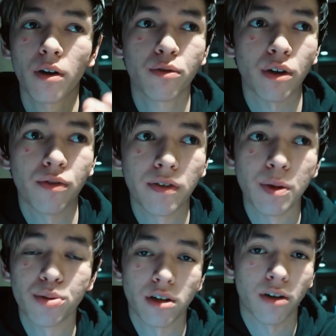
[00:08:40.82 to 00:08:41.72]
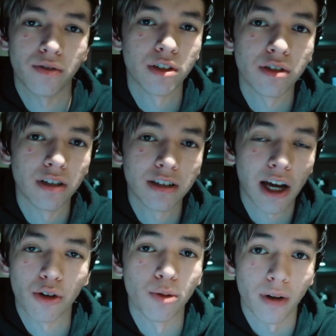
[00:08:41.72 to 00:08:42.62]
offering 50% off
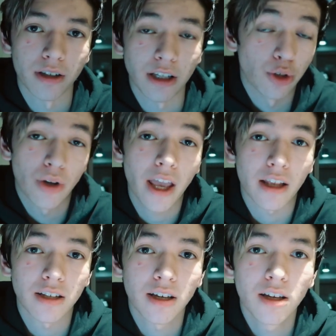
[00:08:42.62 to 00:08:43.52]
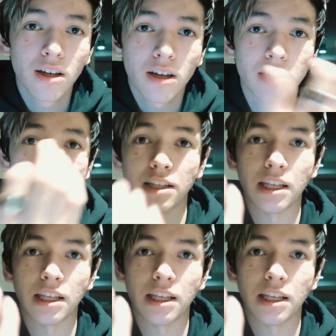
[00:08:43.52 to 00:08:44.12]
discount coupons. Like you can't, because then